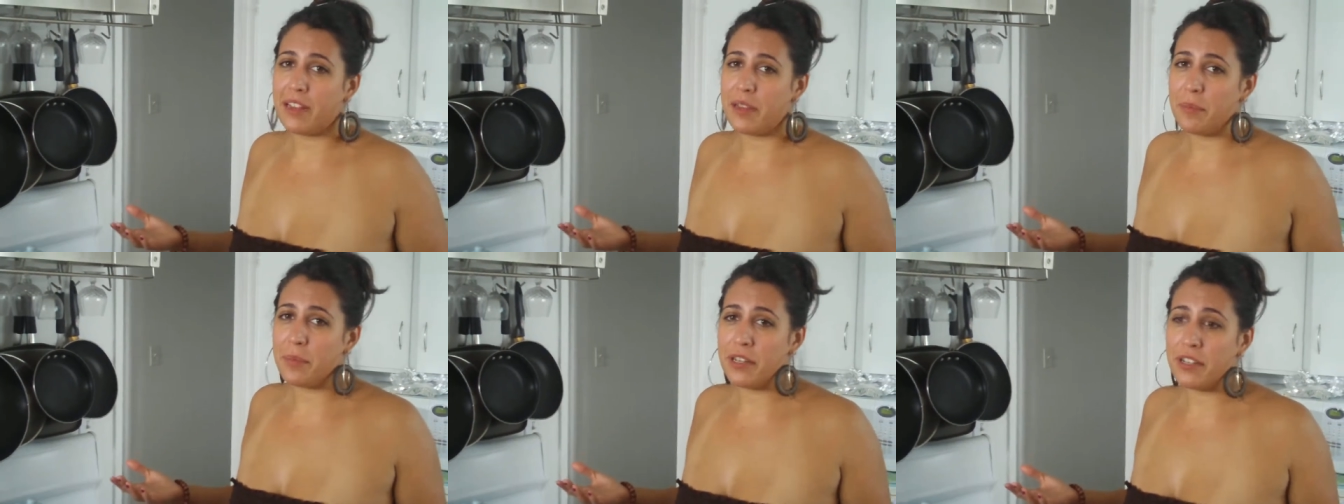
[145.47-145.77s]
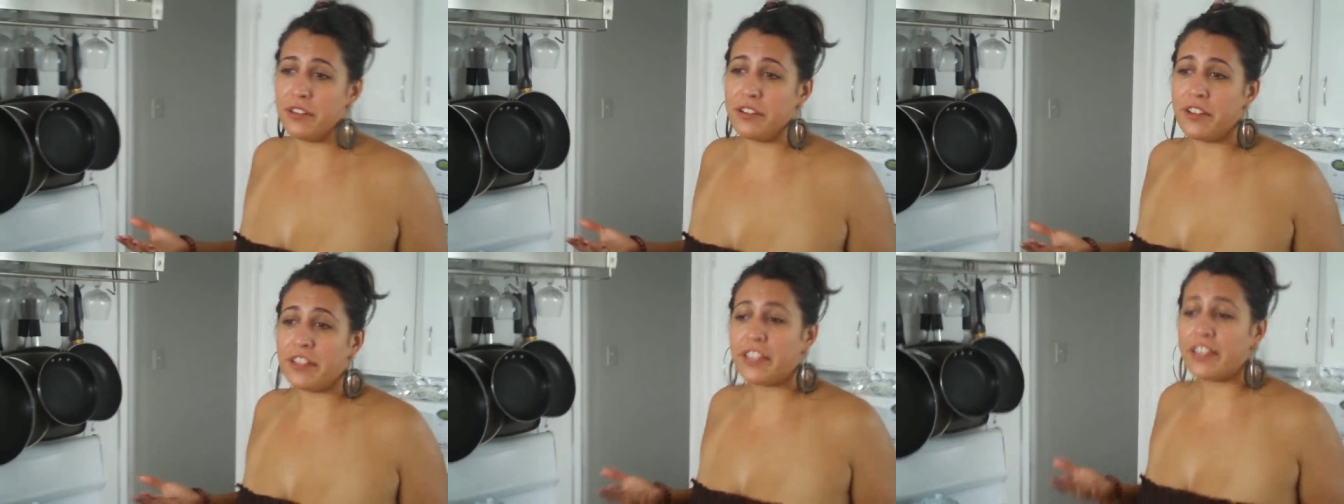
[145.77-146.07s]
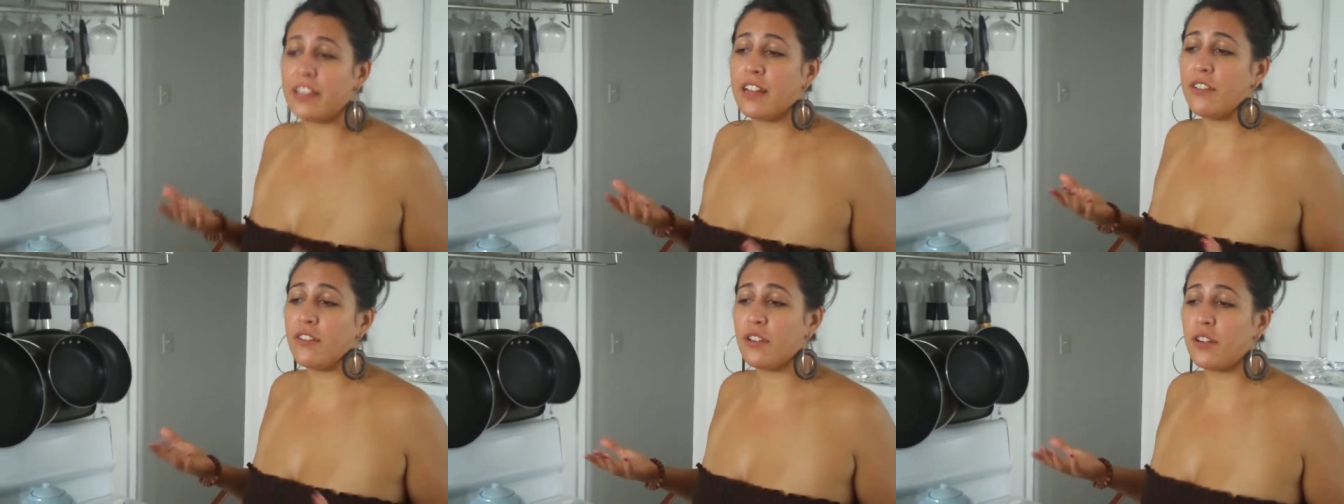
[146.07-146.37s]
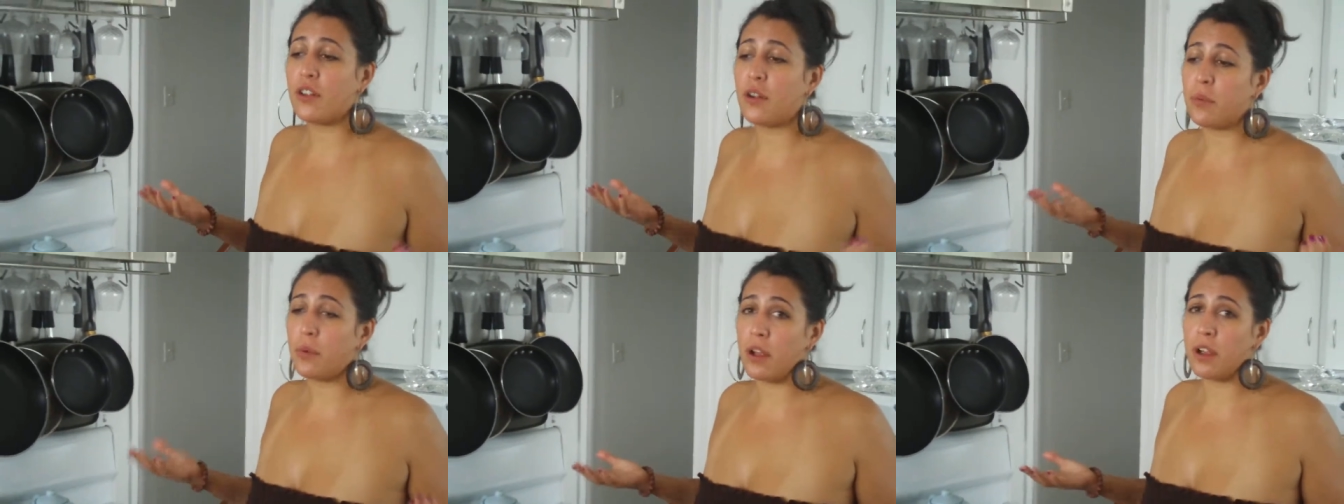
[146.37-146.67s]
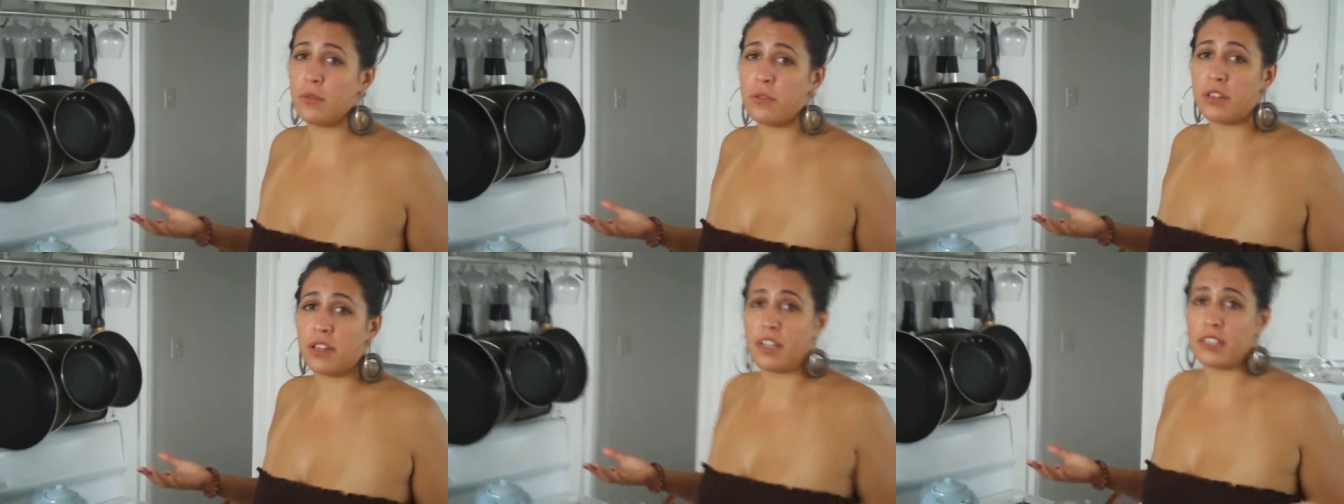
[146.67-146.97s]
I mean, you can never go
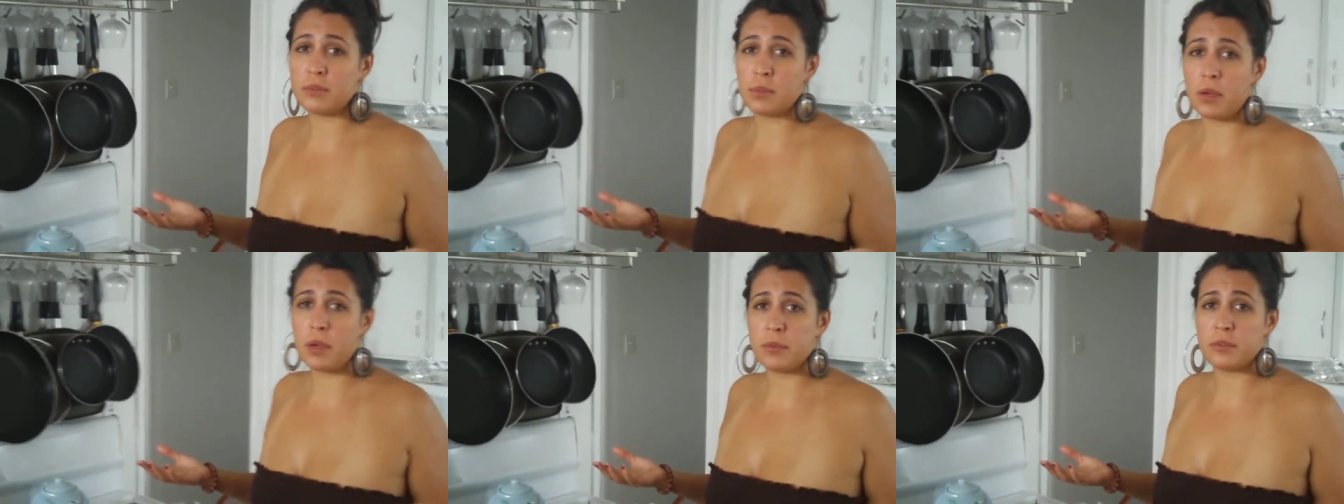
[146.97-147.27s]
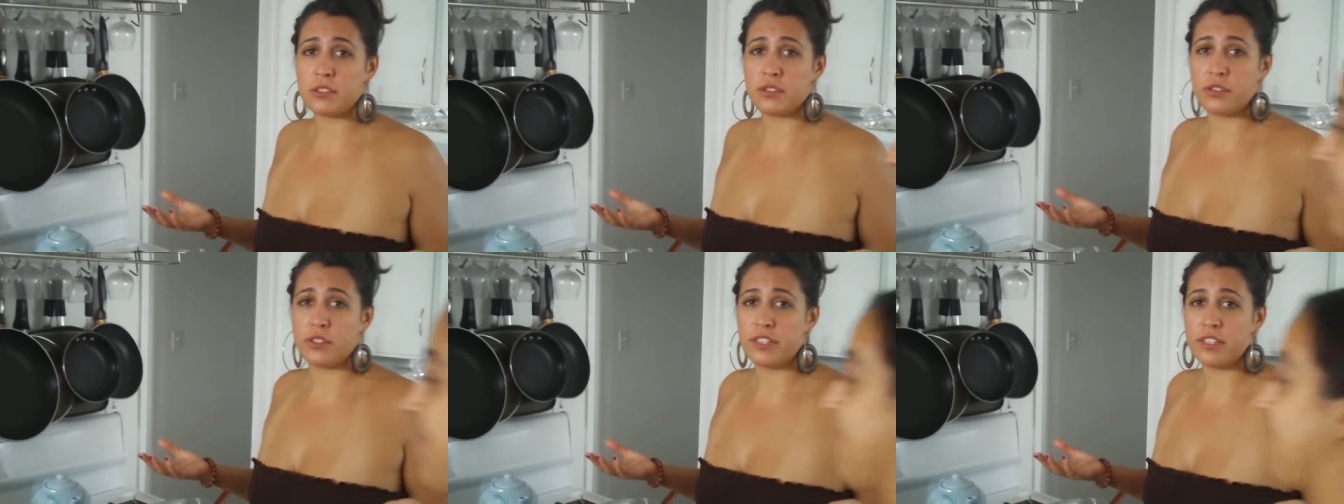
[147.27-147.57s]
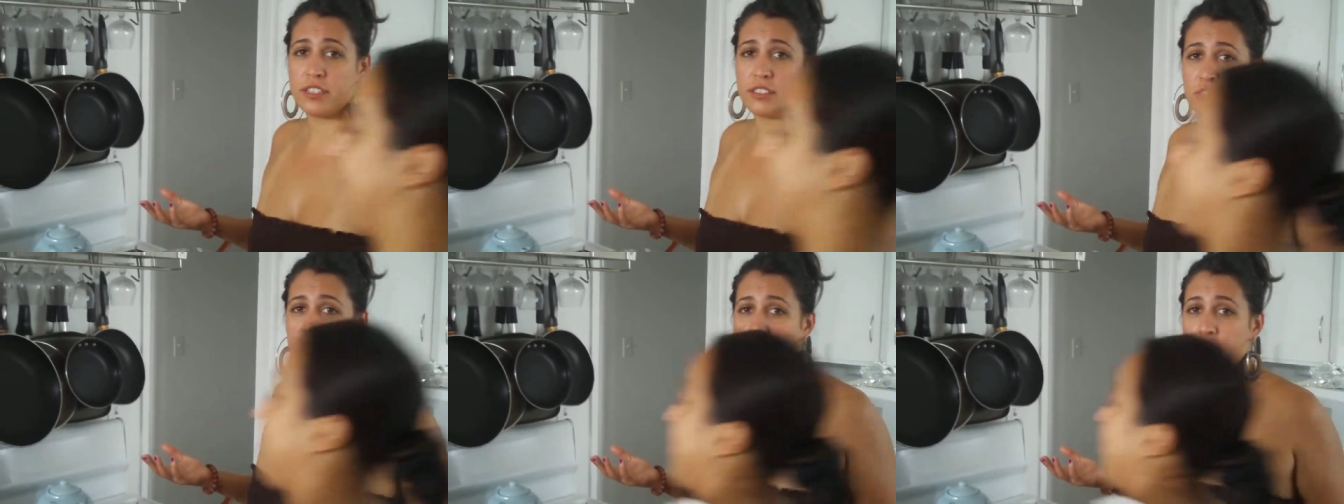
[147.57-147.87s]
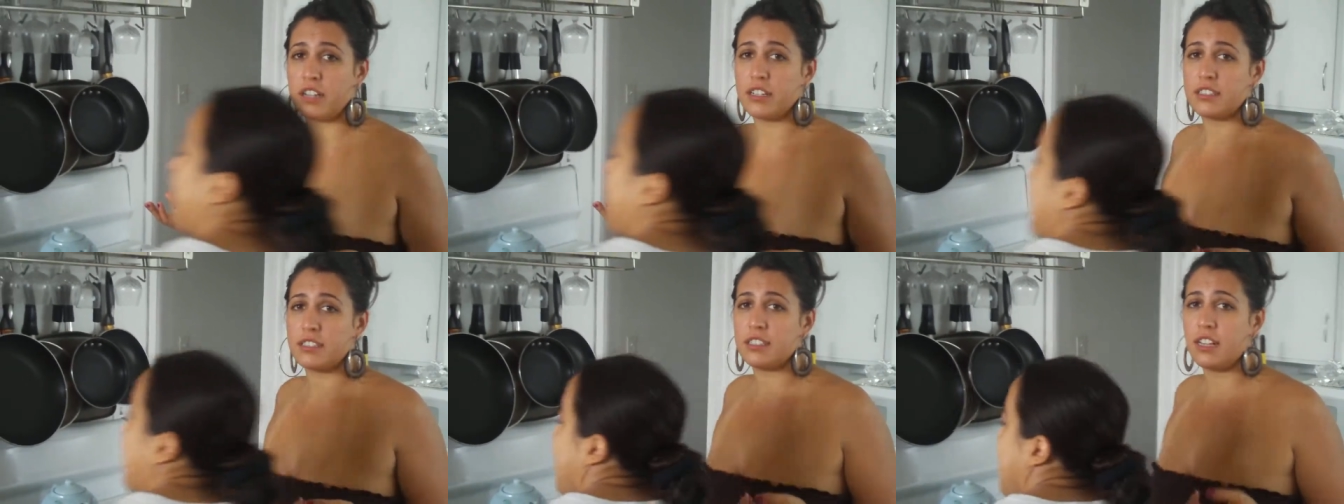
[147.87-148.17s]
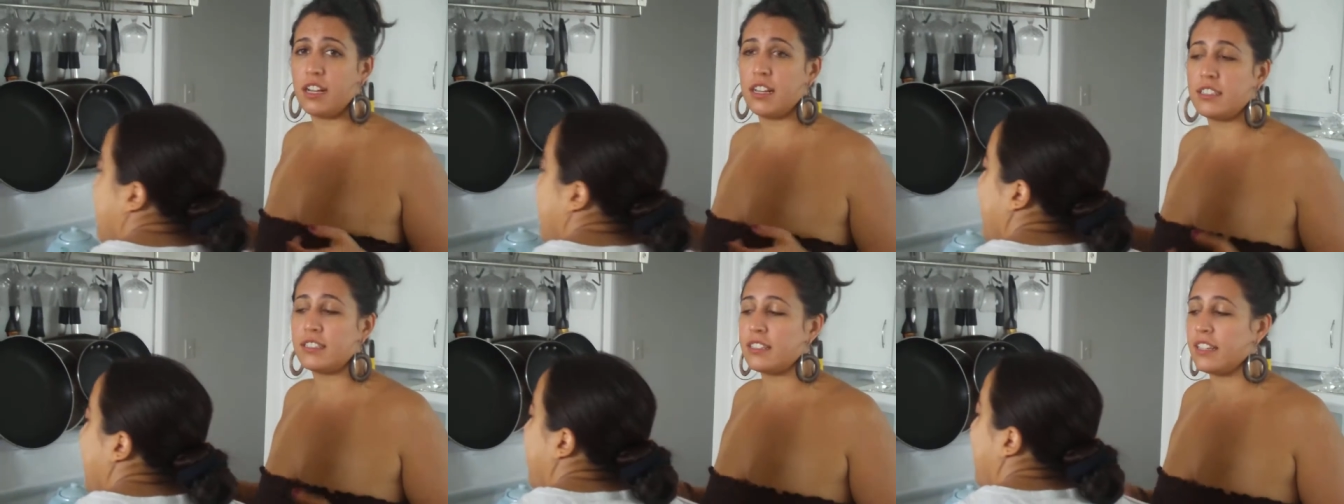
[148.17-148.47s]
wrong with Las Palmas green enchilada
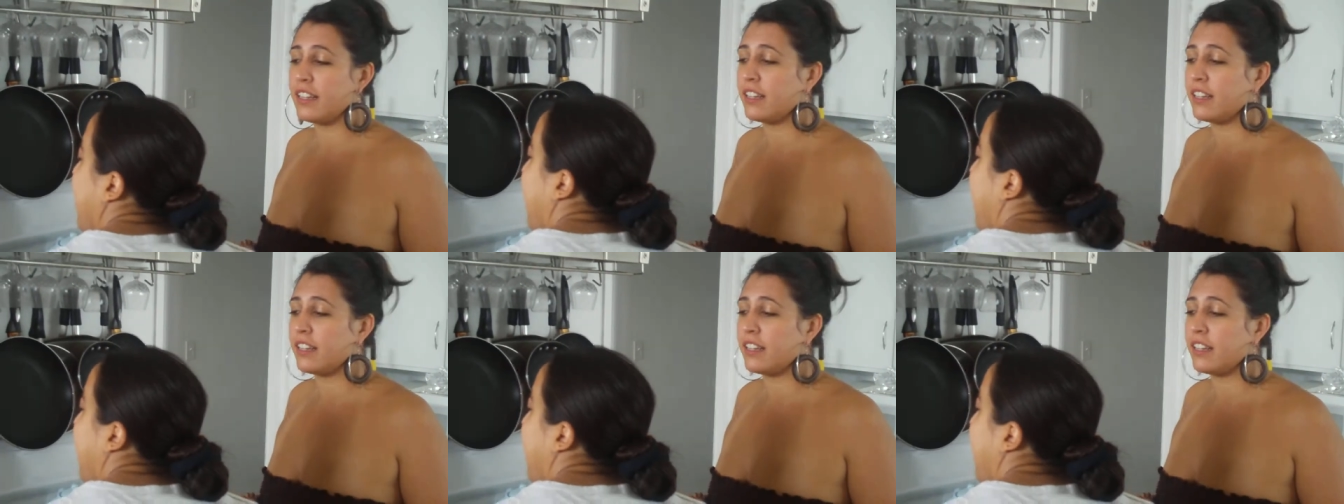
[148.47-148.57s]
sauce,